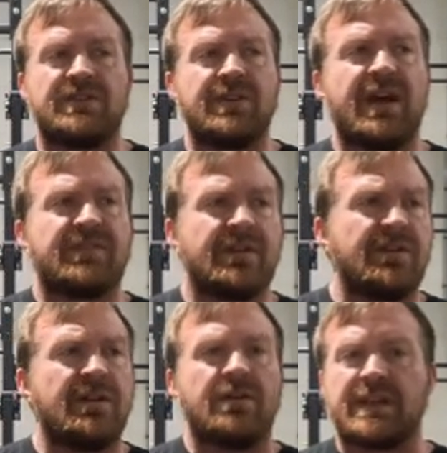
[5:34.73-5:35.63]
You'd have
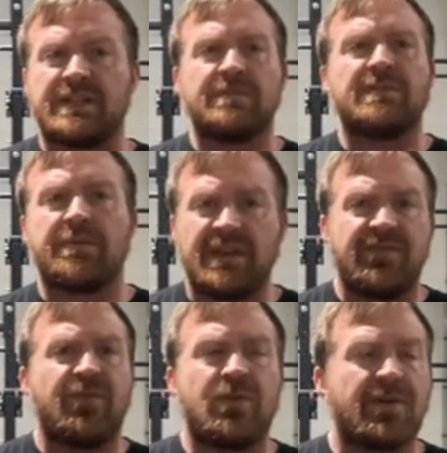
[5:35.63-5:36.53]
to, get some
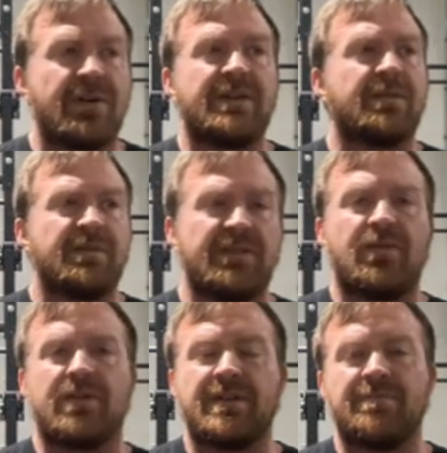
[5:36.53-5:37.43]
WD-40, or not
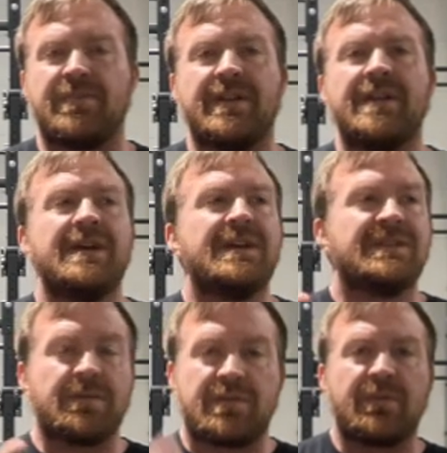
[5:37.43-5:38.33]
WD-40, but
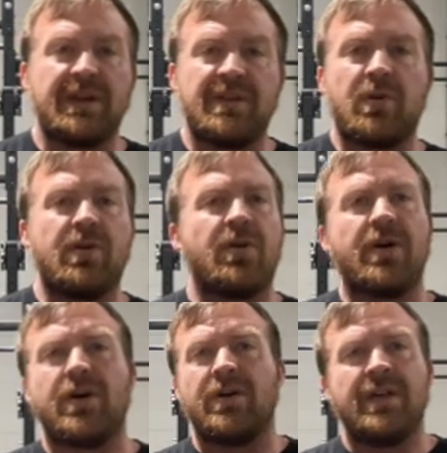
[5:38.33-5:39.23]
some 3-in-1
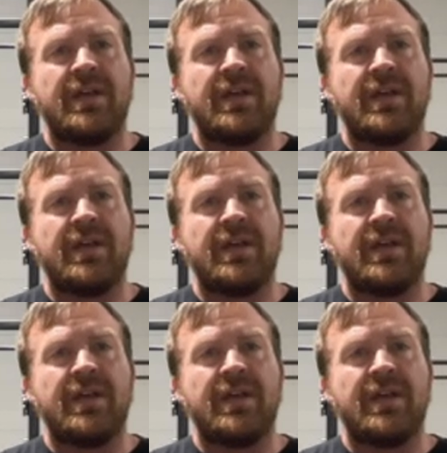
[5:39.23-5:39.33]
oil